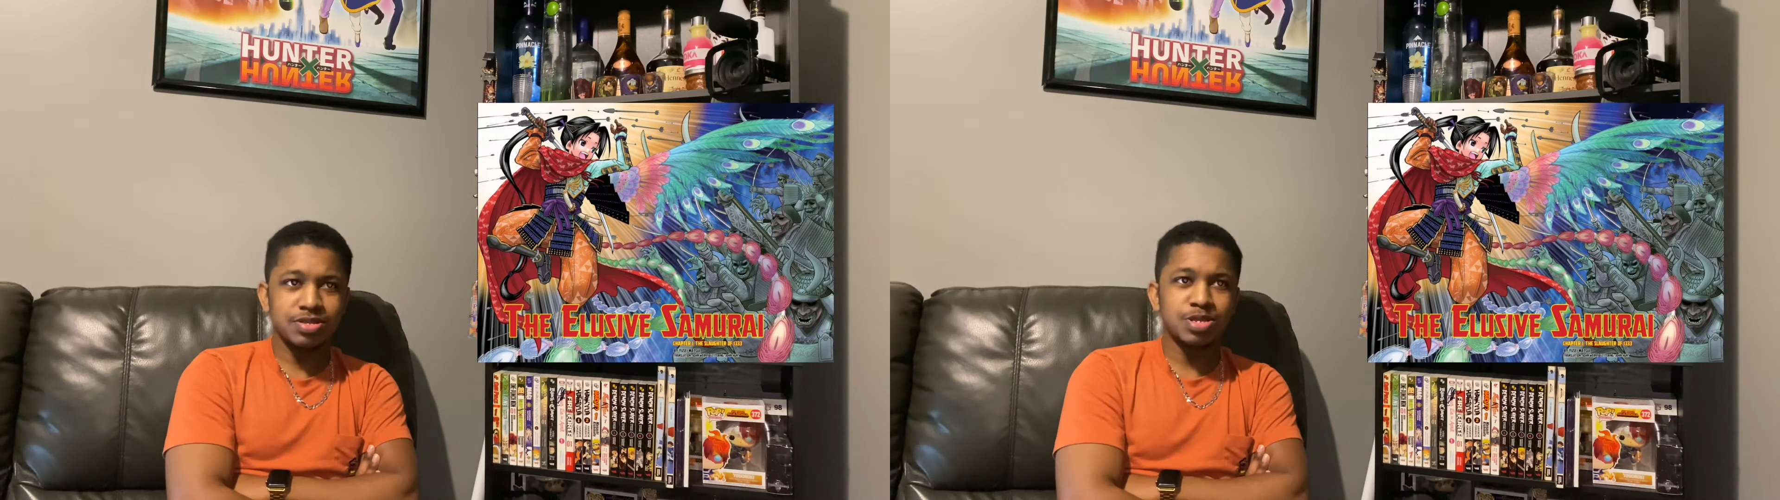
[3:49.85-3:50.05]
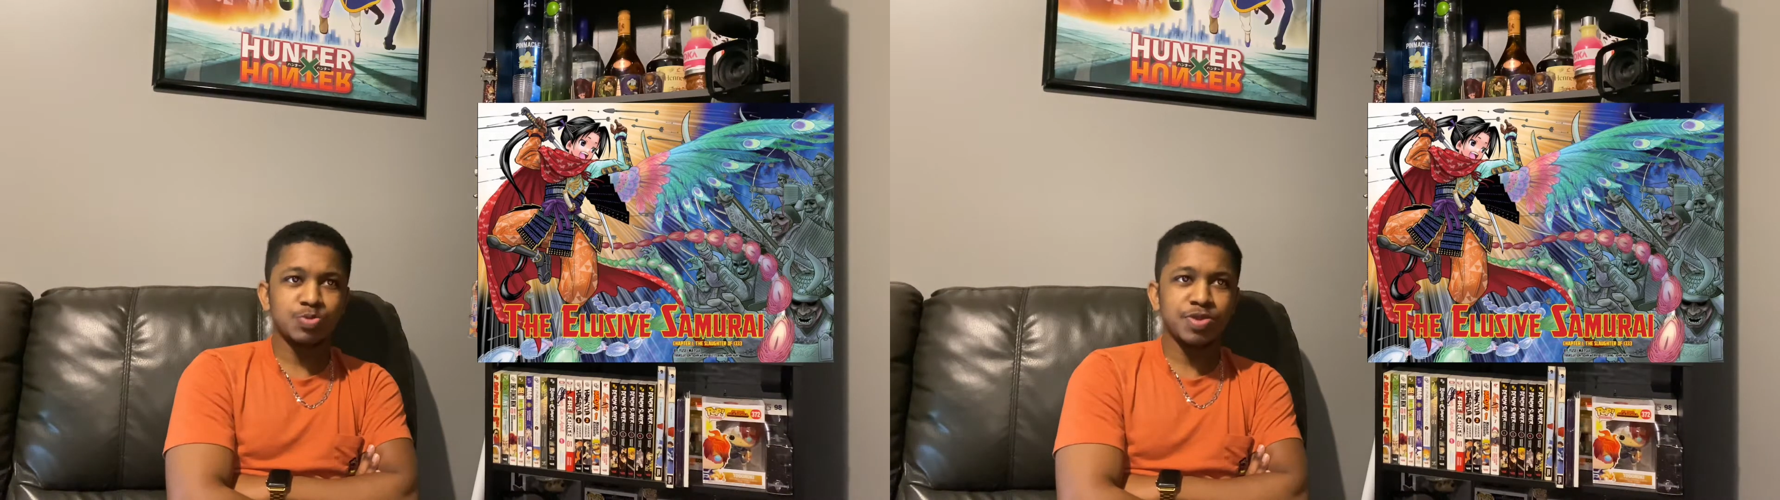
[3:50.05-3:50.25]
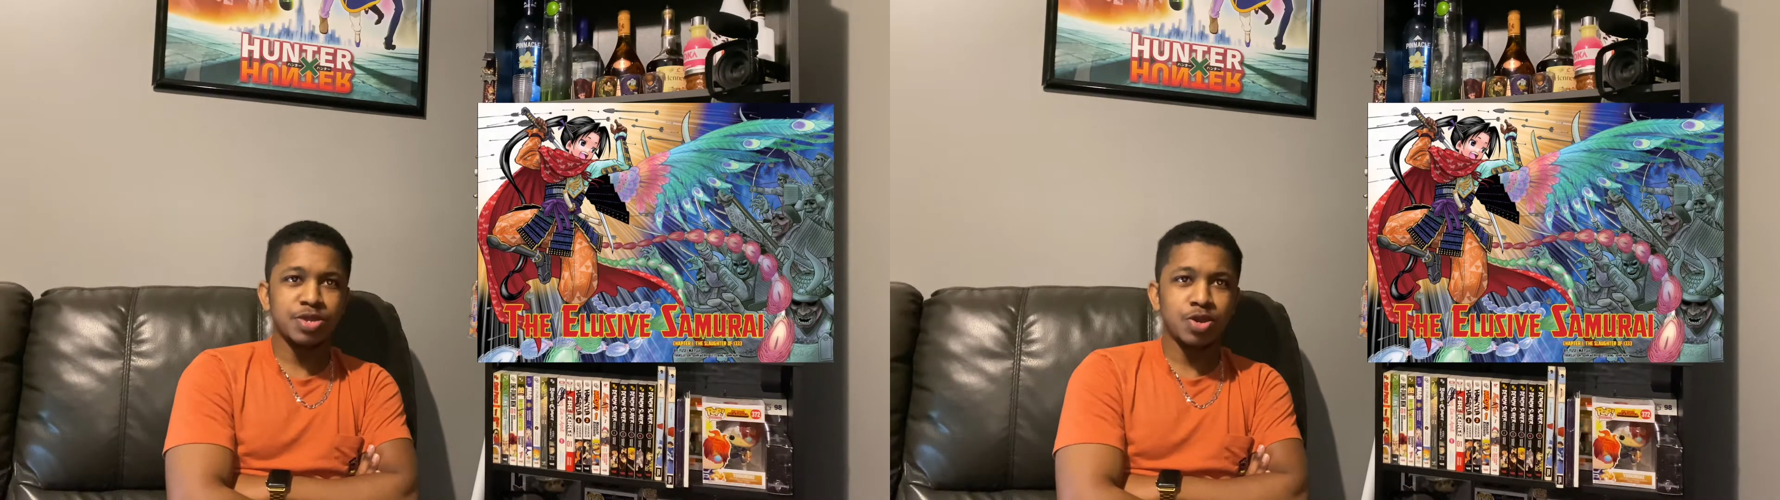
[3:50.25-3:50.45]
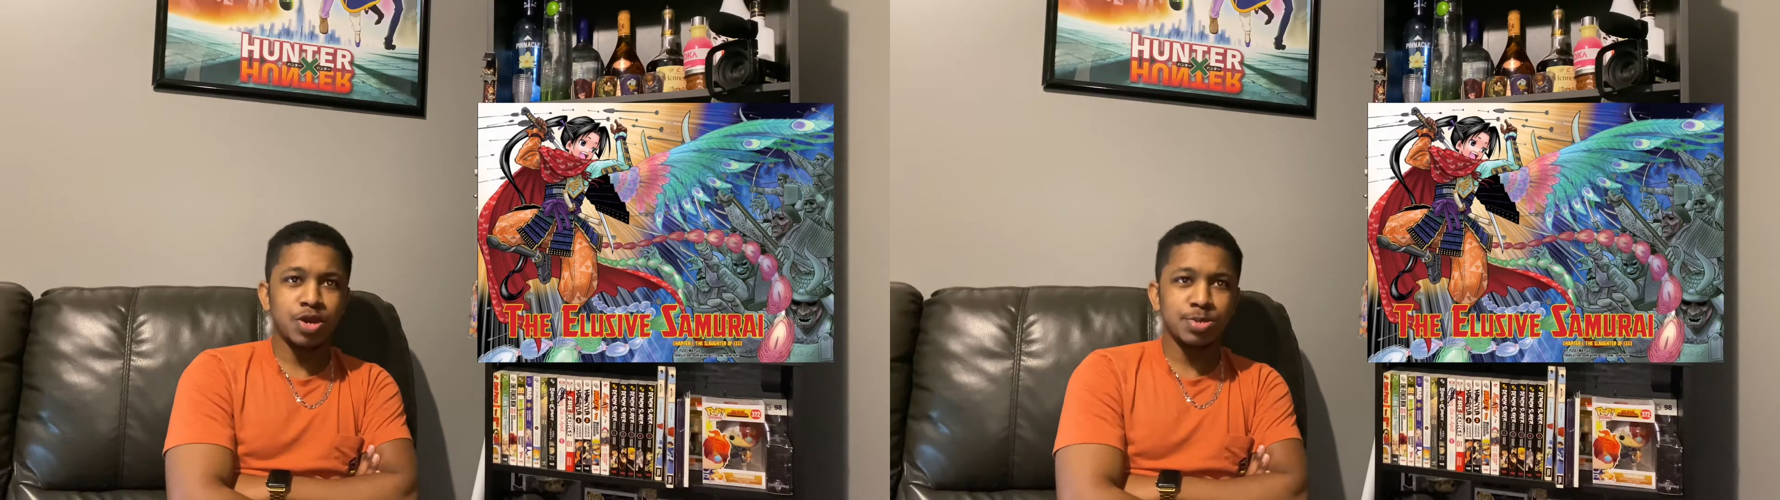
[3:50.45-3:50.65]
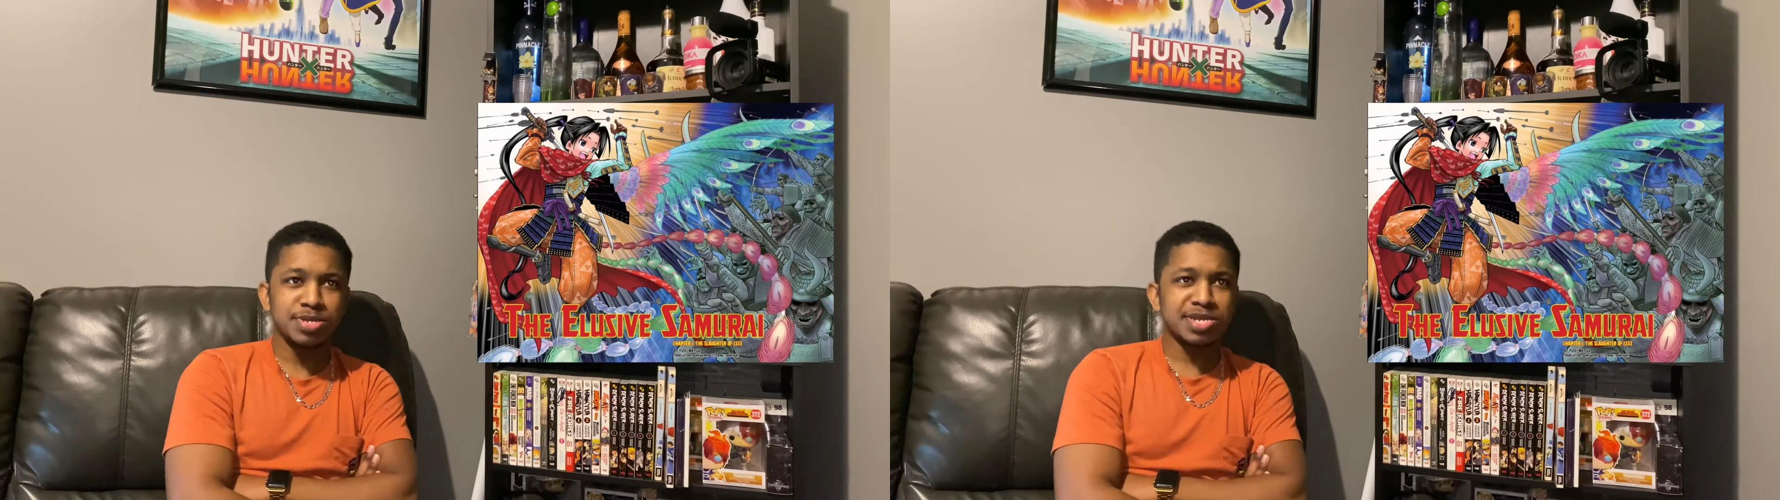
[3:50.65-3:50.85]
it's played
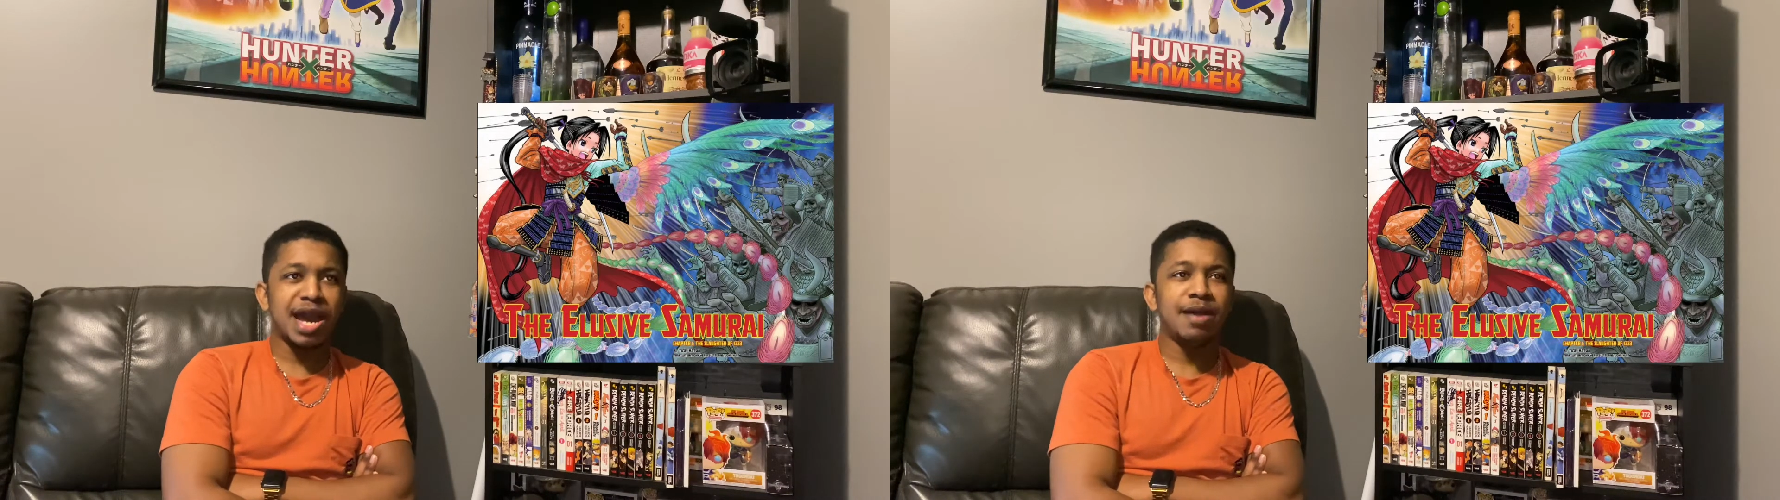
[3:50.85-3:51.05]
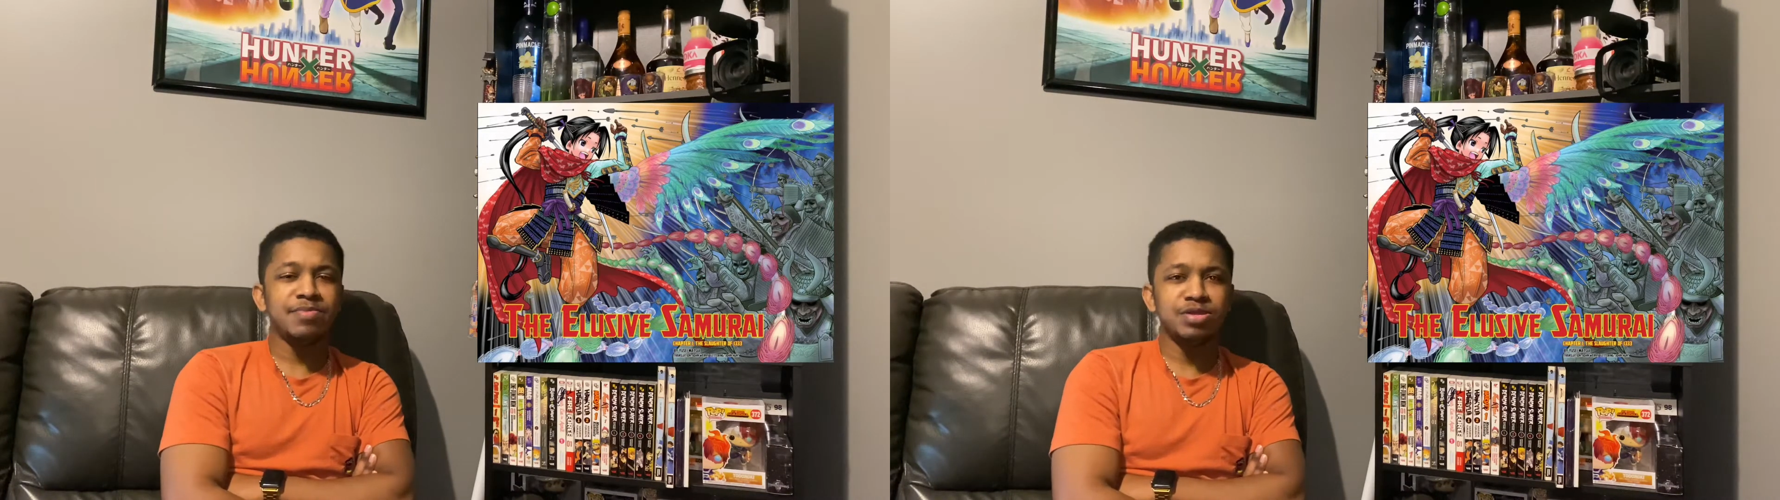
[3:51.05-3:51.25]
off as comedy,